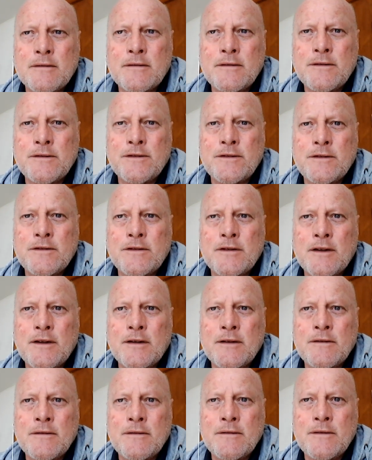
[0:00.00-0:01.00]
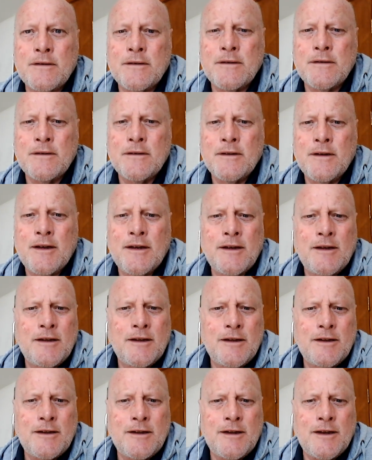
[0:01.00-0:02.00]
So,
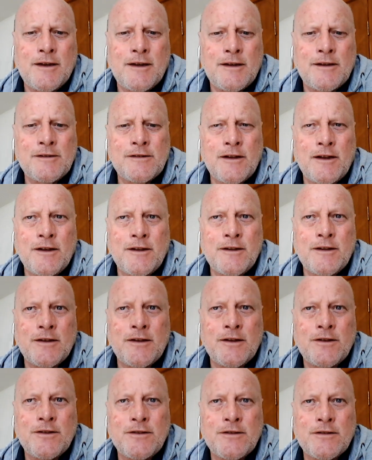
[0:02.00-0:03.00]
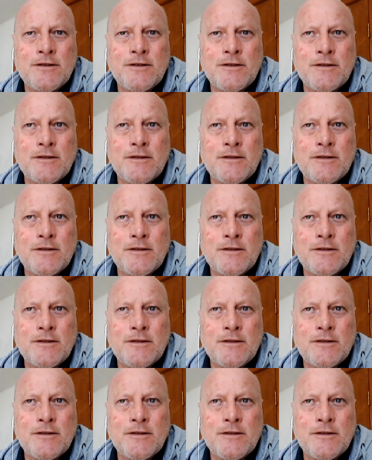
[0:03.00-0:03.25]
it's like this.